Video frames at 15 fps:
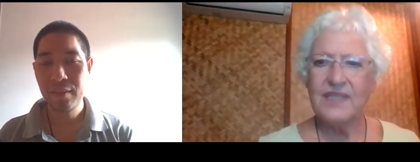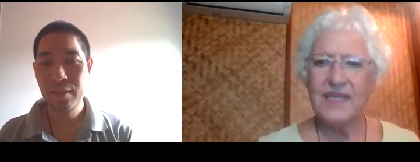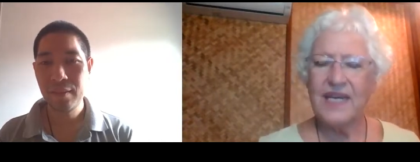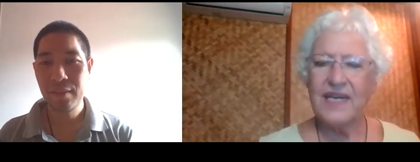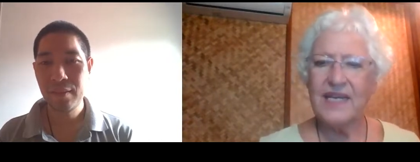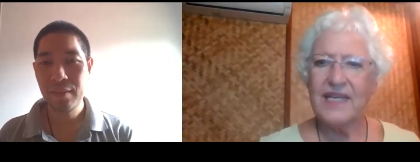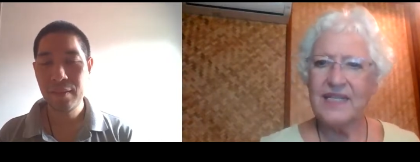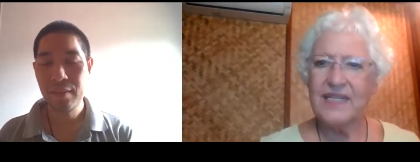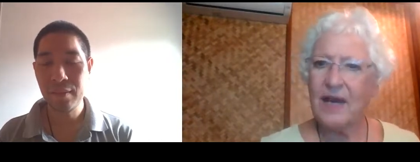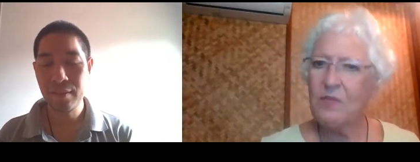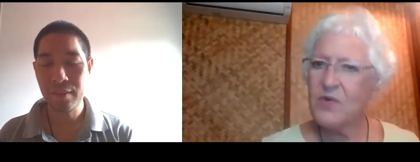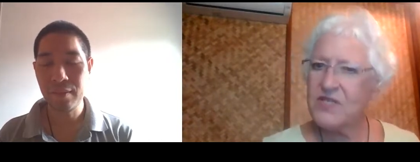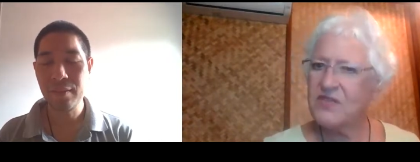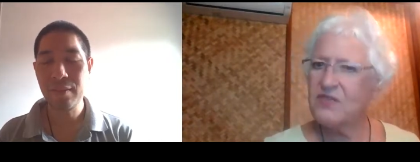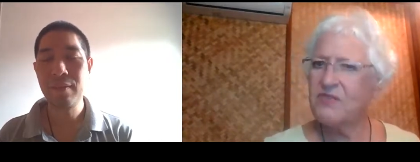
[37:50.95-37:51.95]
Speaker 1: I that mm-hmm.
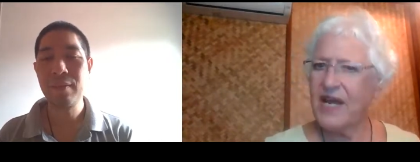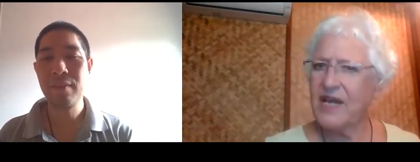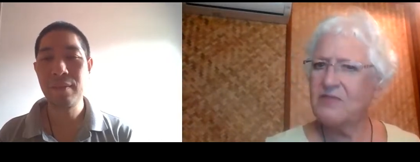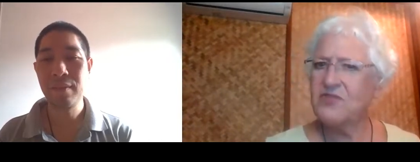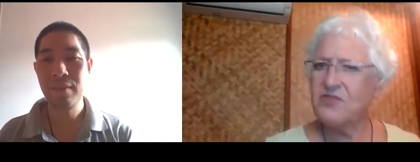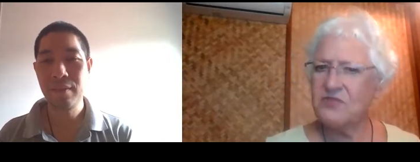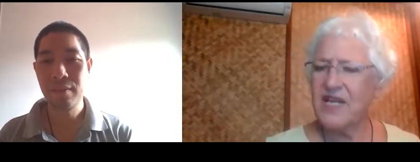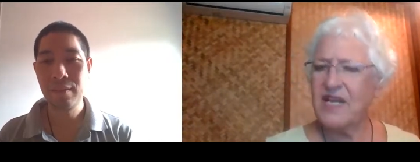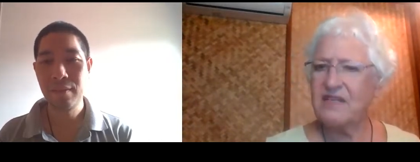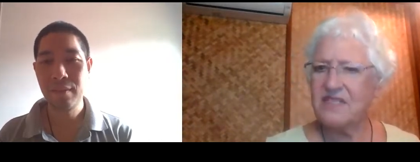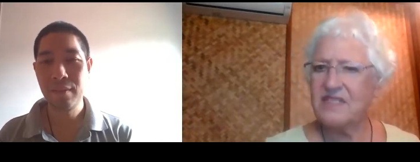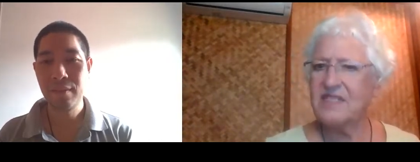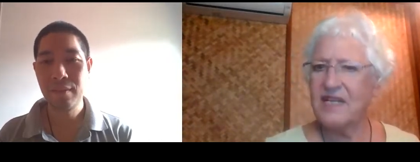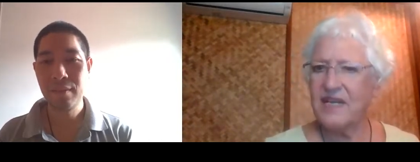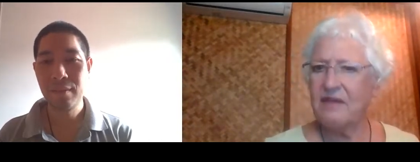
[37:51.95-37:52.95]
was around
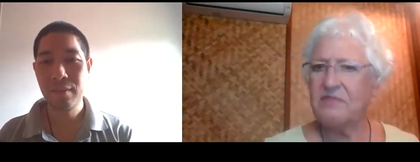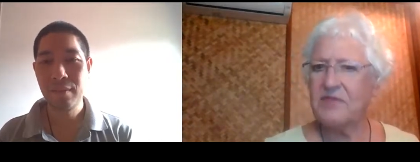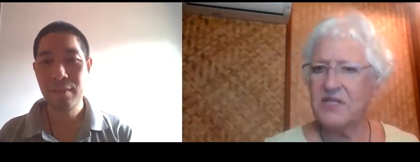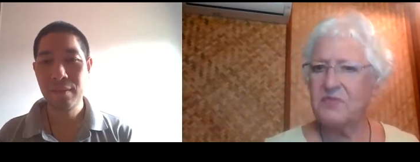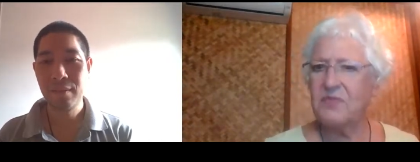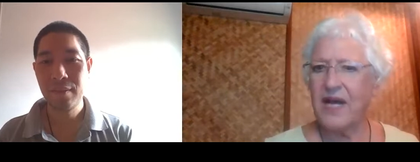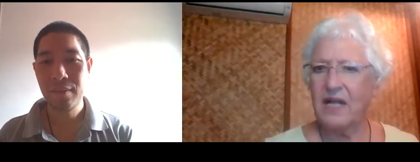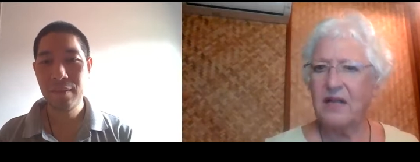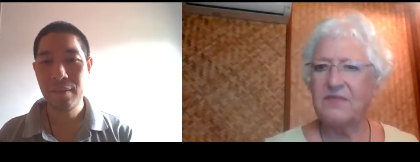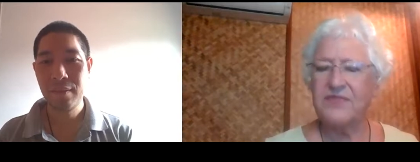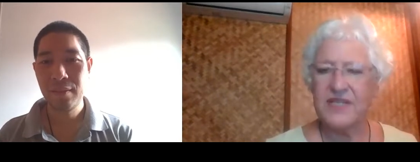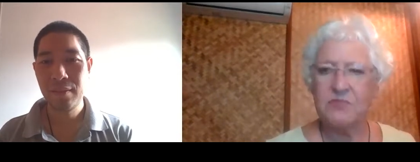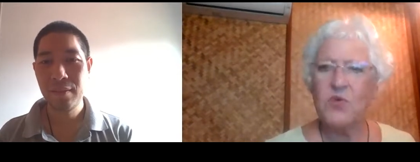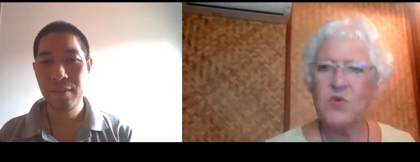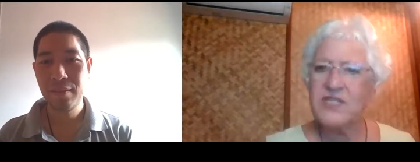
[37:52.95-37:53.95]
2011, 12.
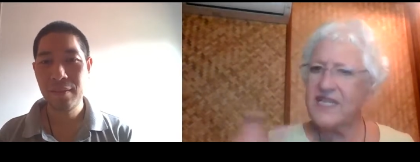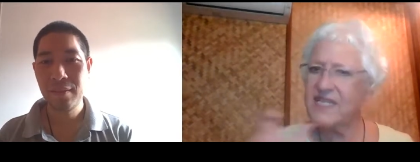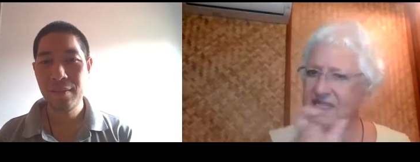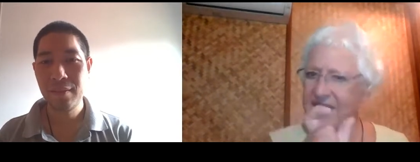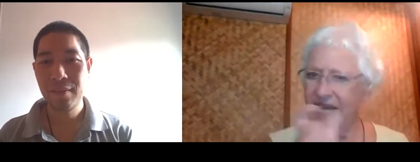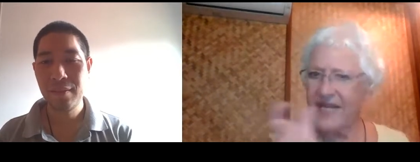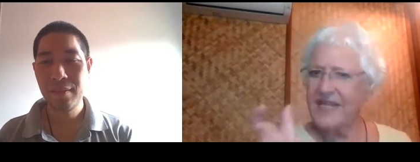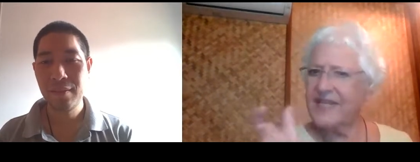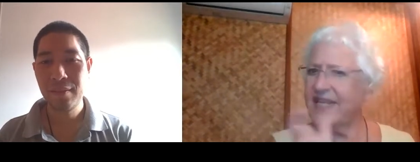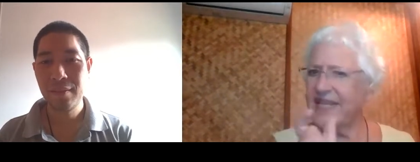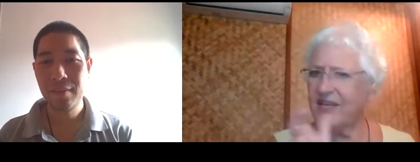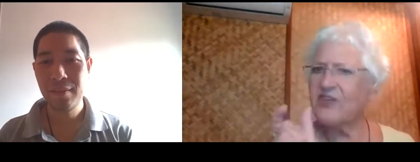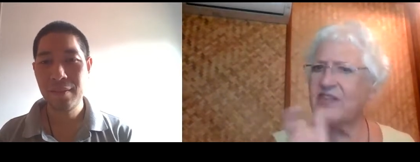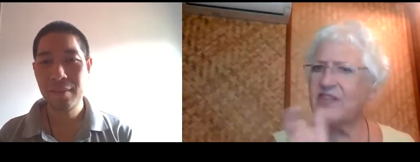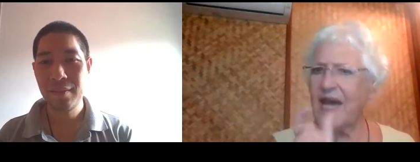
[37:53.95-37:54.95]
It was exactly
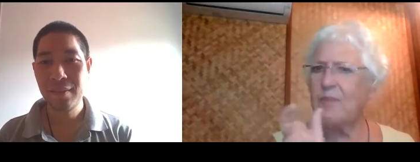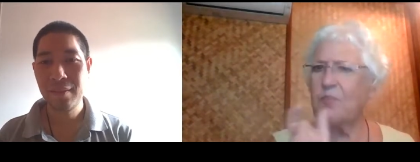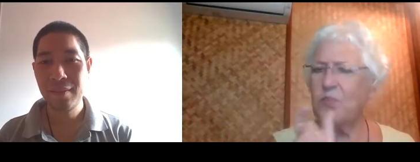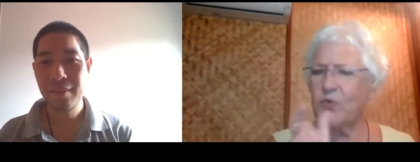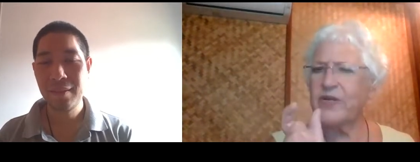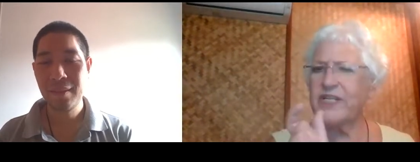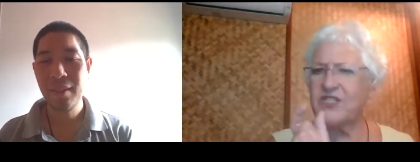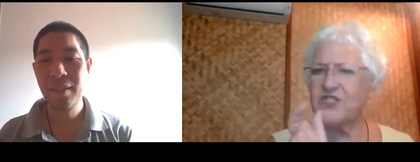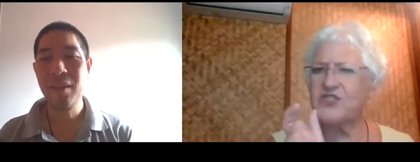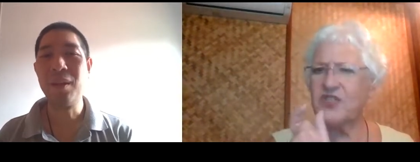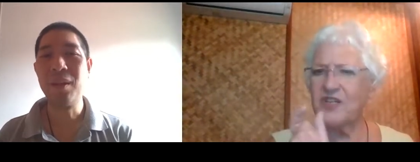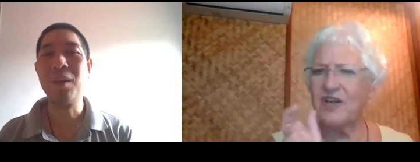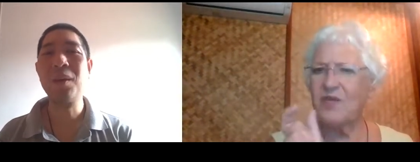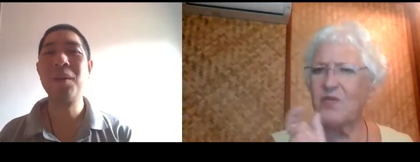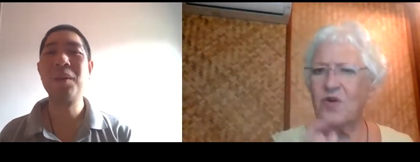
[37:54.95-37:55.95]
on that bridge, you
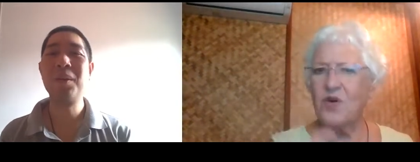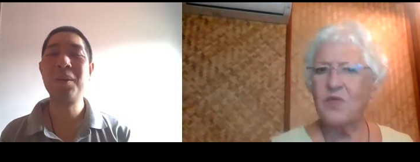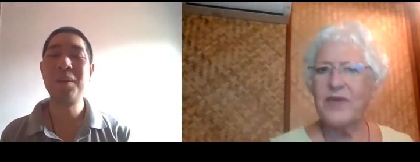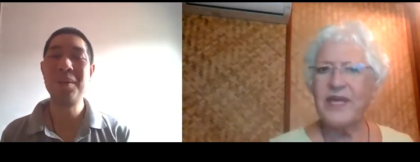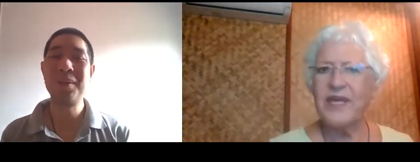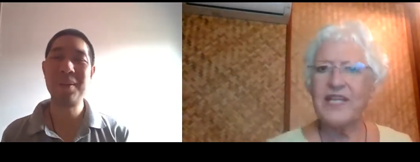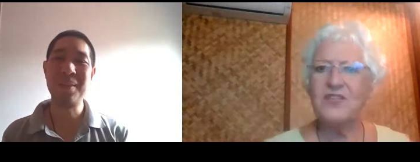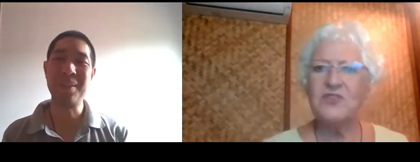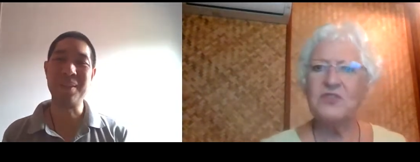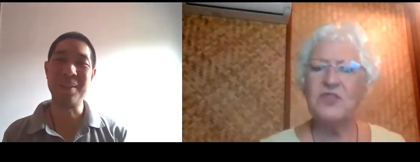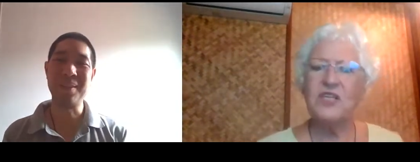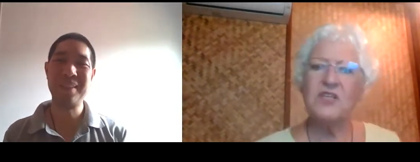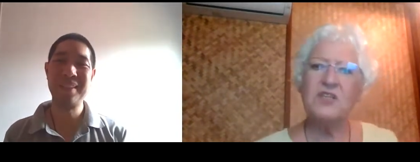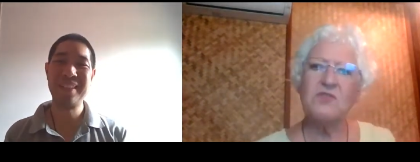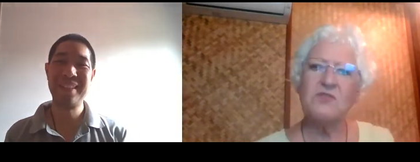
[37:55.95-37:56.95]
know, oh. going
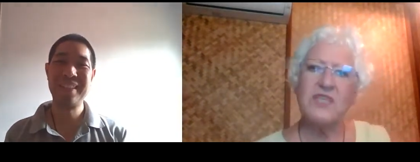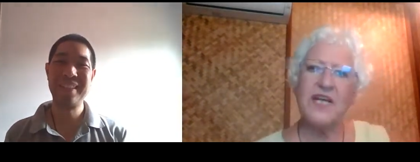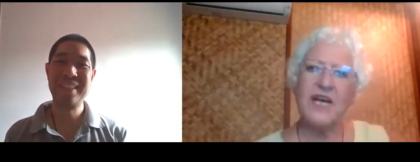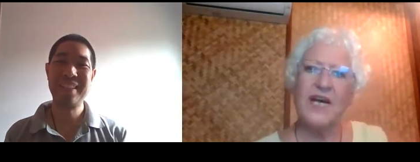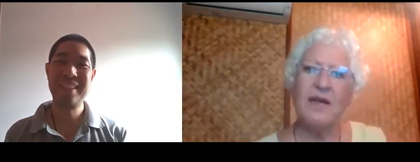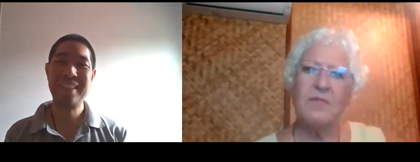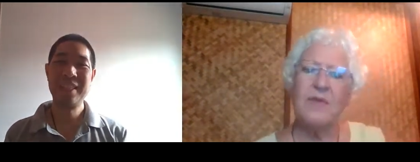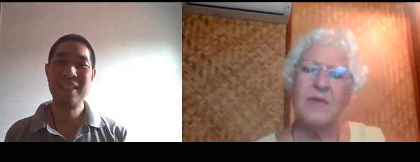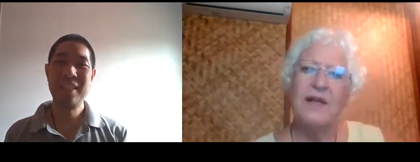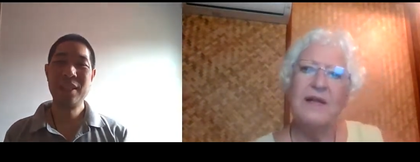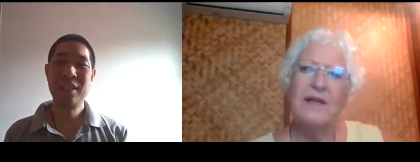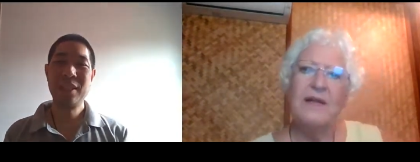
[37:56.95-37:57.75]
new time.